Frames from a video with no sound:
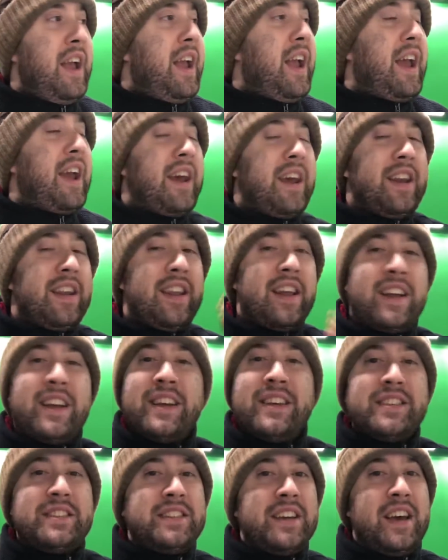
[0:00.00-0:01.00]
And like I
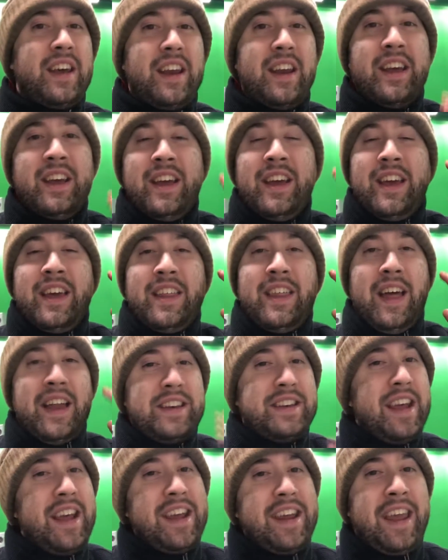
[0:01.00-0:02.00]
said, that
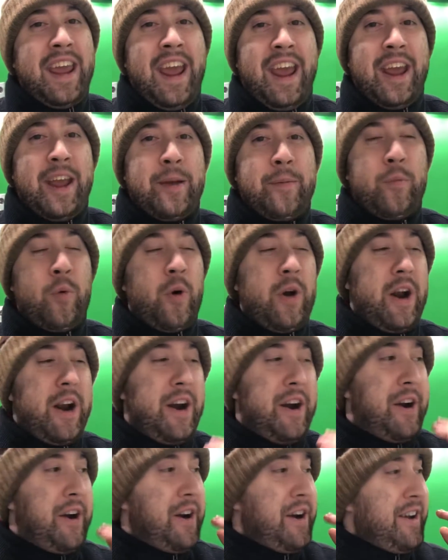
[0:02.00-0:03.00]
day came
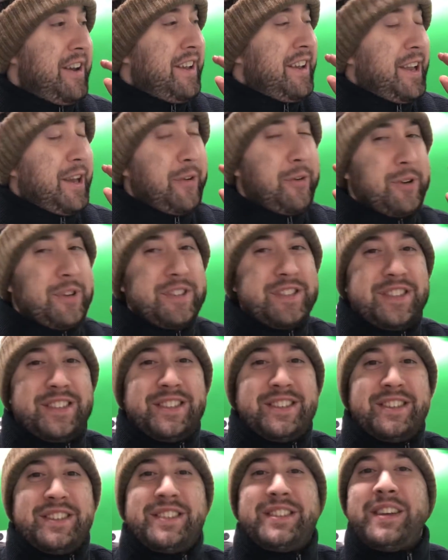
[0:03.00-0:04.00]
where it
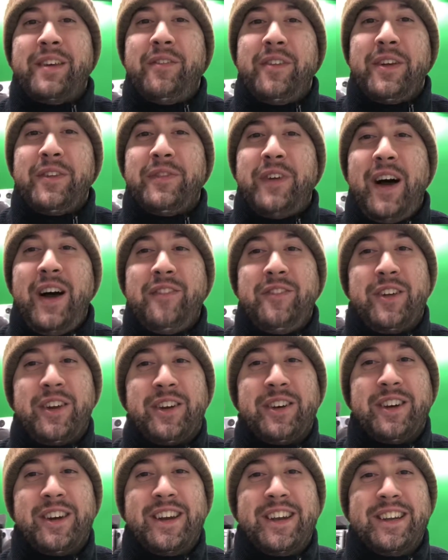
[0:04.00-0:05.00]
was 75
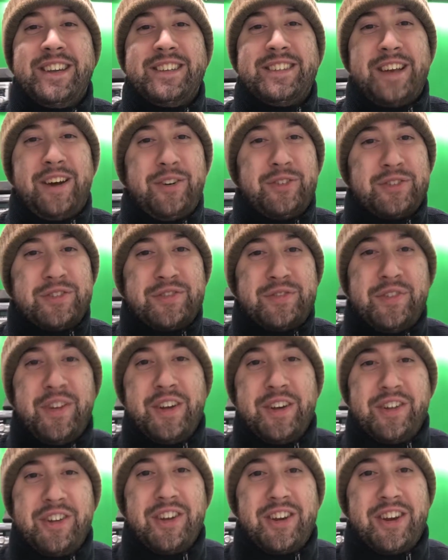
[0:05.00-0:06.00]
degrees, I was
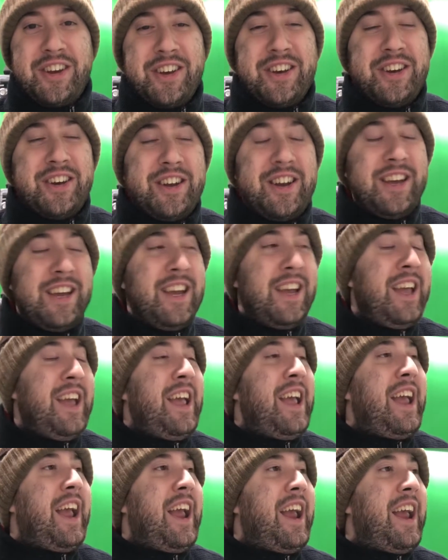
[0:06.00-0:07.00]
feeling good,
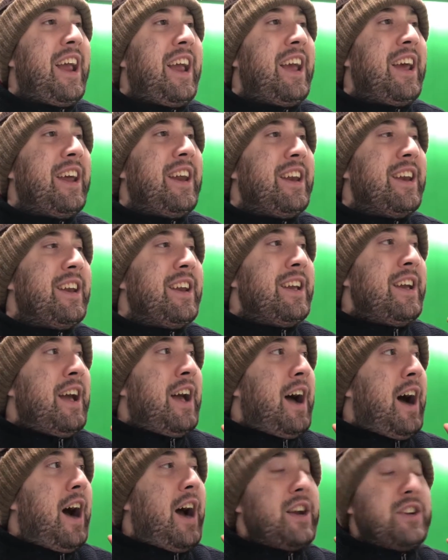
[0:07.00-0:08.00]
and
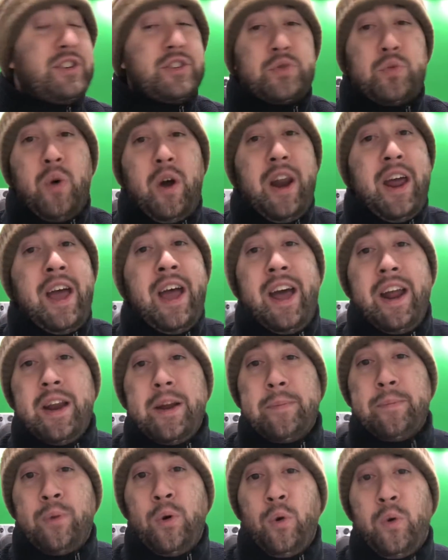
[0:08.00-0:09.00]
I just went ahead
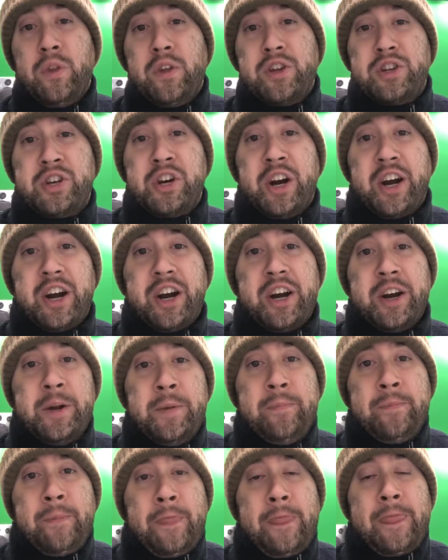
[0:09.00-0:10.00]
and pulled the trigger.
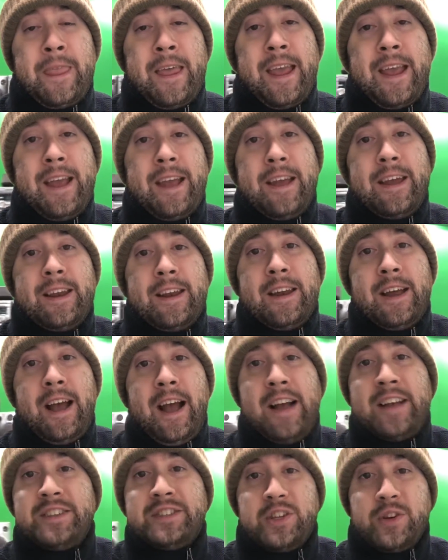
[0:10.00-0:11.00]
And
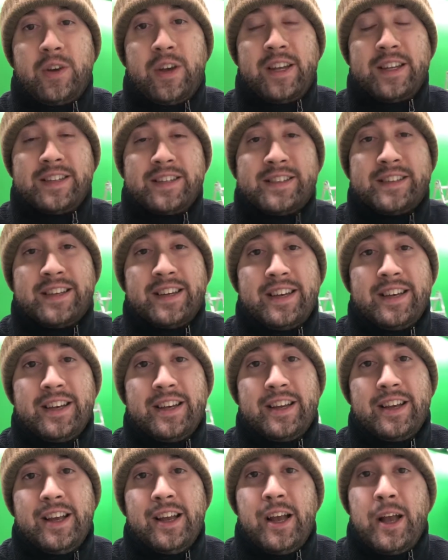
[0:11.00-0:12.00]
as you can
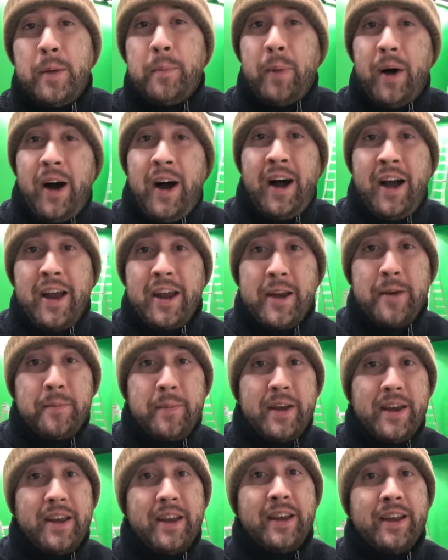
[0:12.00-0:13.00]
see behind
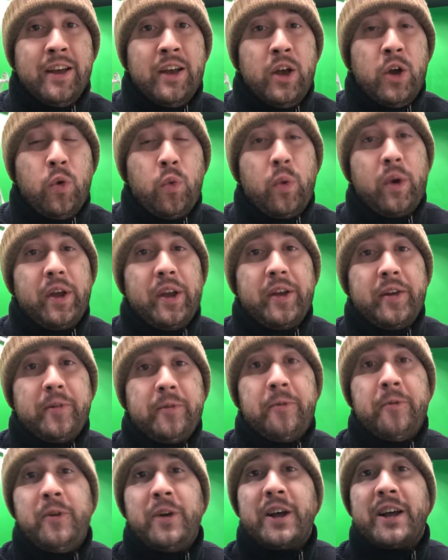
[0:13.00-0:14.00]
me,
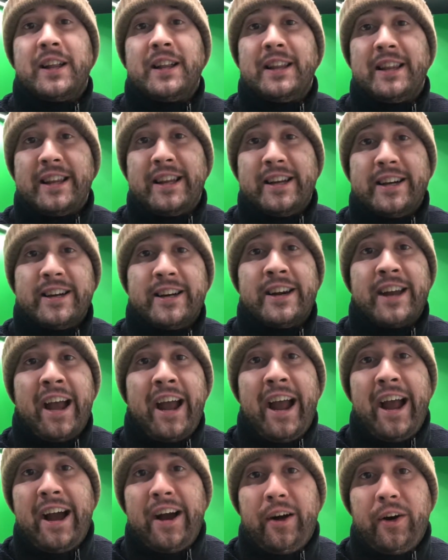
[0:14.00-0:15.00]
we've cleared
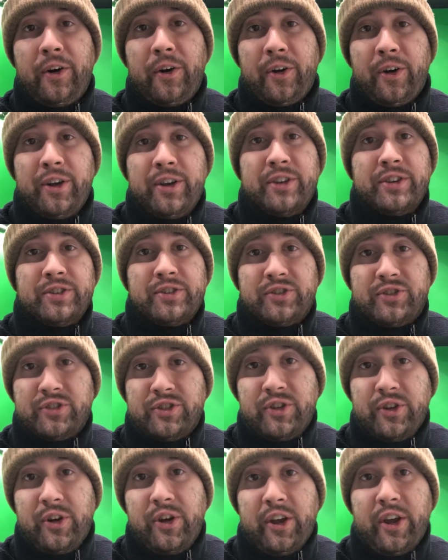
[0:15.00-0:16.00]
out
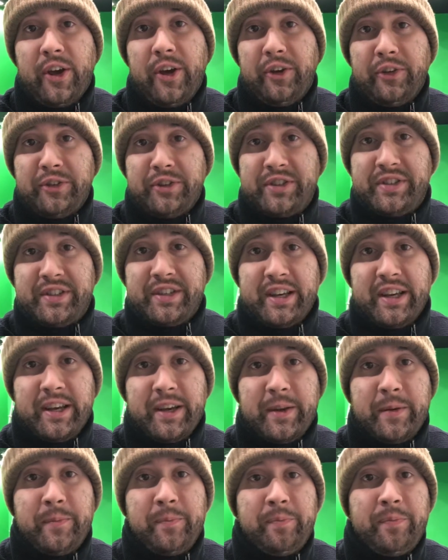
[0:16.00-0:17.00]
Studio
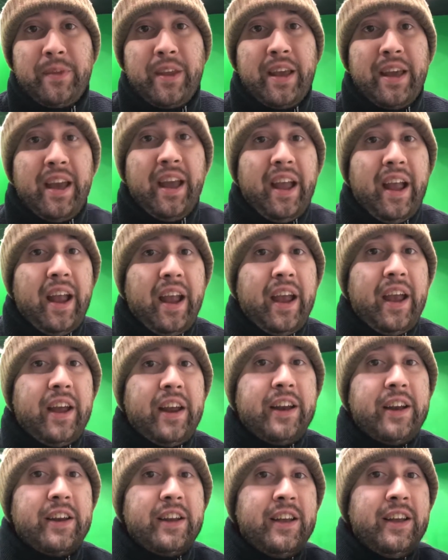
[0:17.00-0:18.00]
C.
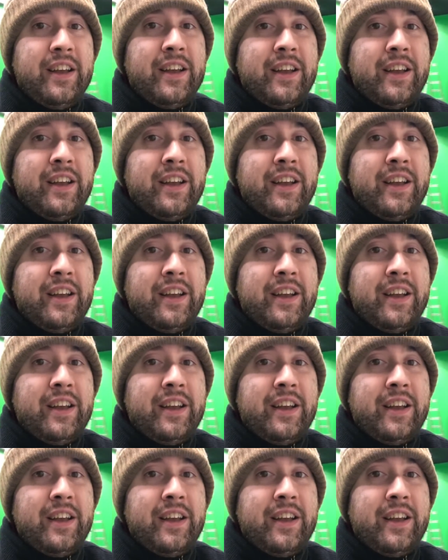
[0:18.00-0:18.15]
And